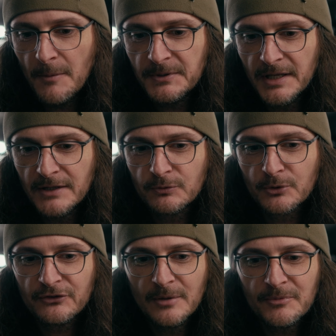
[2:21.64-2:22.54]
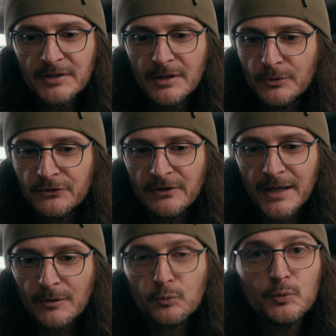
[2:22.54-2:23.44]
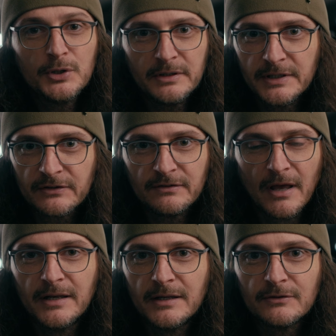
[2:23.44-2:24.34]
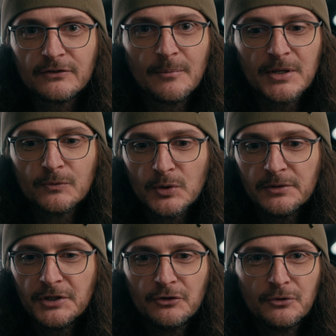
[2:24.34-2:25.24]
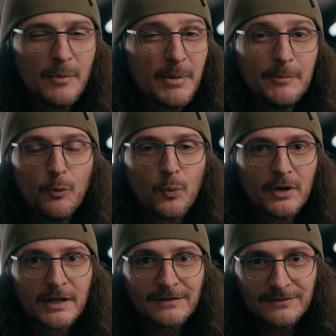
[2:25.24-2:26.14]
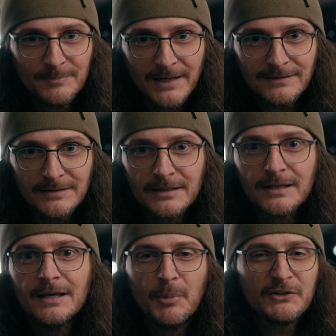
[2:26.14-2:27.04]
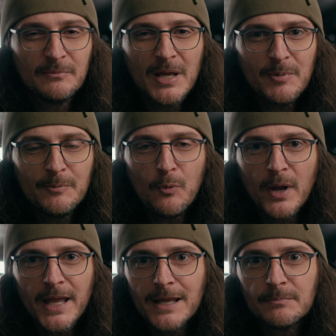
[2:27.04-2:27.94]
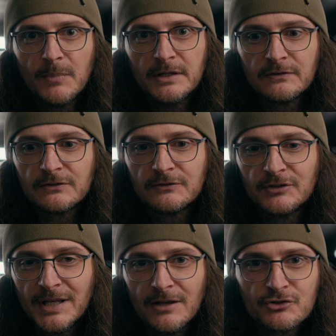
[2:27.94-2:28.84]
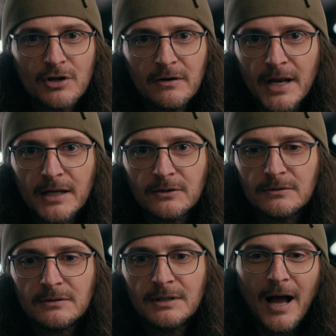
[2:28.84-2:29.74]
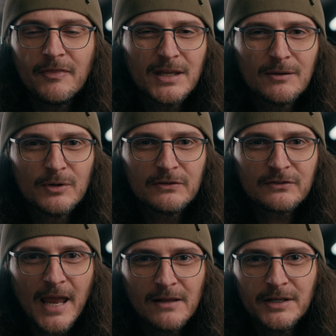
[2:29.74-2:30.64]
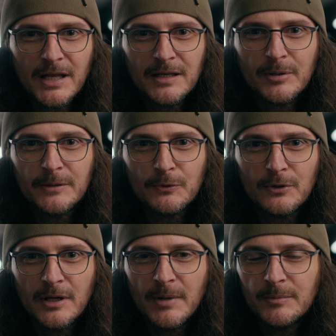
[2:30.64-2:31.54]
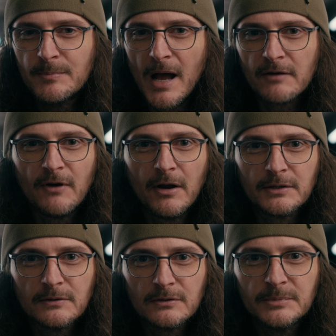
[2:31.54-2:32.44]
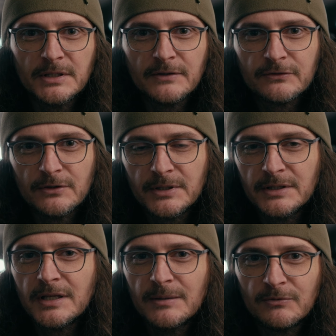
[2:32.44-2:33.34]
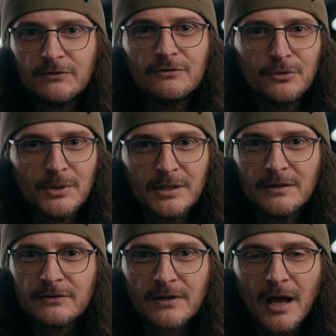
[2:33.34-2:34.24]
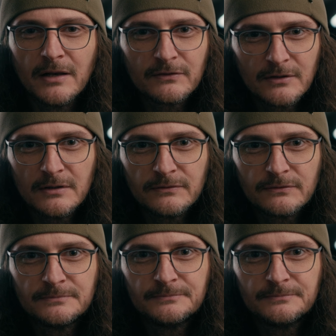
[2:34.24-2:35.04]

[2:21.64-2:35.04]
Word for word: updates were something that was like really exciting, something really new that people weren't expecting. But to make people wait 8 months to get shutter angle, I think it risks alienating people and maybe backfiring a little bit if Sony keeps doing this kind of stuff.